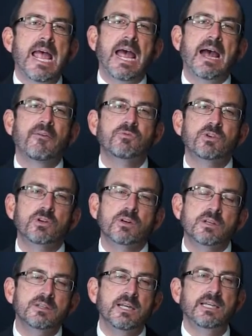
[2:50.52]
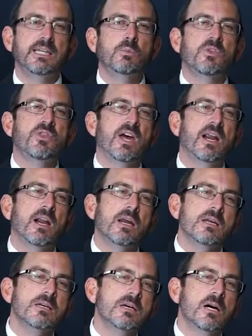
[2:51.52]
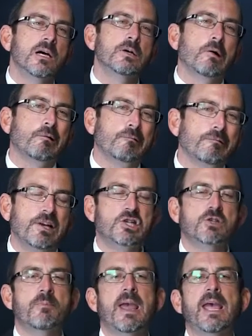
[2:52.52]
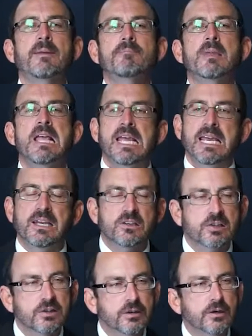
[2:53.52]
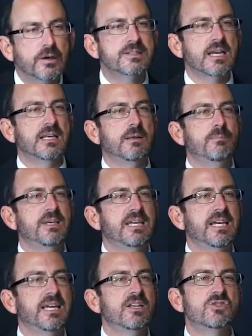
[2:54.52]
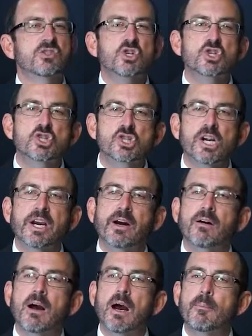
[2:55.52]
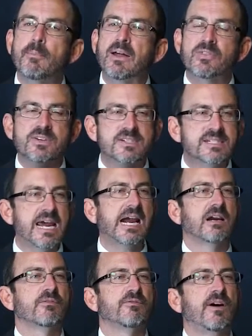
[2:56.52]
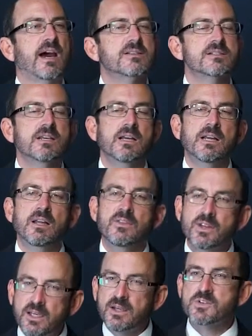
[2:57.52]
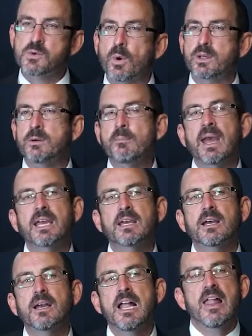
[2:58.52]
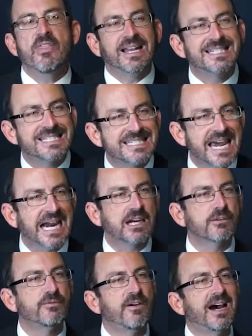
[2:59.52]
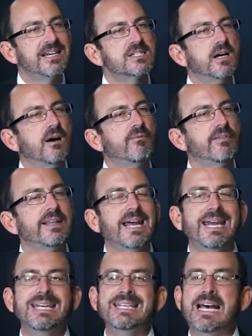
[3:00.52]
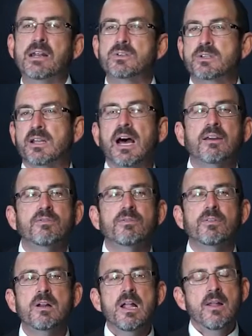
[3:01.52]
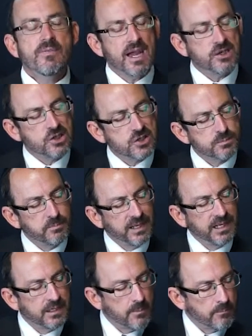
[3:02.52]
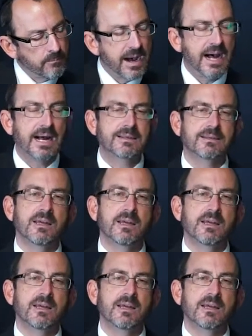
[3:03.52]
after dealing with that young rich man, he turns and he begins to share about the sacrifice that he's going to make. That sacrifice of laying down his life, not just being mocked